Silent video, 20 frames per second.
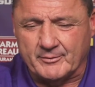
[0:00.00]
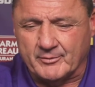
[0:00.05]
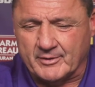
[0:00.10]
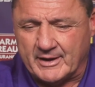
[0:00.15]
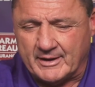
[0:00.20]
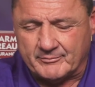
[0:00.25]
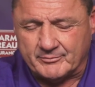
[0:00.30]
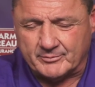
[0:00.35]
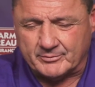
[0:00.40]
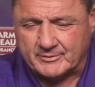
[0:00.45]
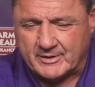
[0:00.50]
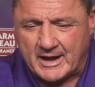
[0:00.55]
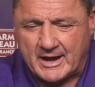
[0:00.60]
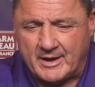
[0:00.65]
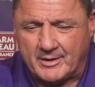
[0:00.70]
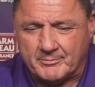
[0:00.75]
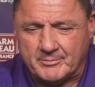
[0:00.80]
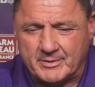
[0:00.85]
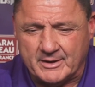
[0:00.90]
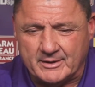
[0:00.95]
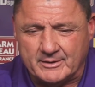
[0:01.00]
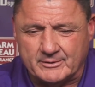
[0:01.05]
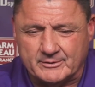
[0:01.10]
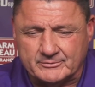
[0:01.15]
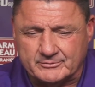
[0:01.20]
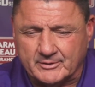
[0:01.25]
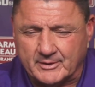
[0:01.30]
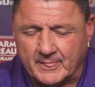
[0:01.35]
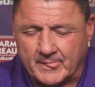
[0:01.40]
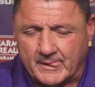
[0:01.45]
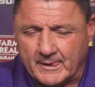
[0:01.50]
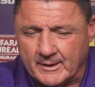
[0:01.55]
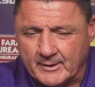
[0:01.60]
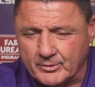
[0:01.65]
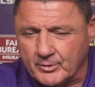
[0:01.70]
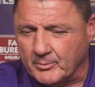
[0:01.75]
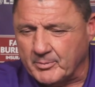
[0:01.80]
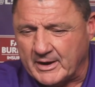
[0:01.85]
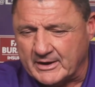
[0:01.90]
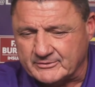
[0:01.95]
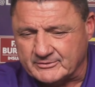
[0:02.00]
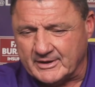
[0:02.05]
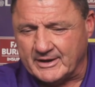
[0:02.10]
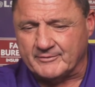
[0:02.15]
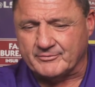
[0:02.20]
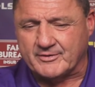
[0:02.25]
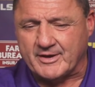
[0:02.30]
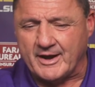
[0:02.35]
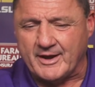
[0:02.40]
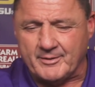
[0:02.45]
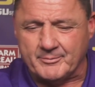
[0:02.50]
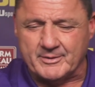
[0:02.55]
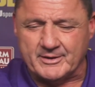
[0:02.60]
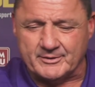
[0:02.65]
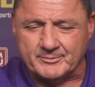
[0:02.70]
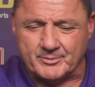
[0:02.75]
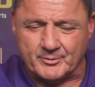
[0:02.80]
We have cowbells, and nobody's going to have cowbells,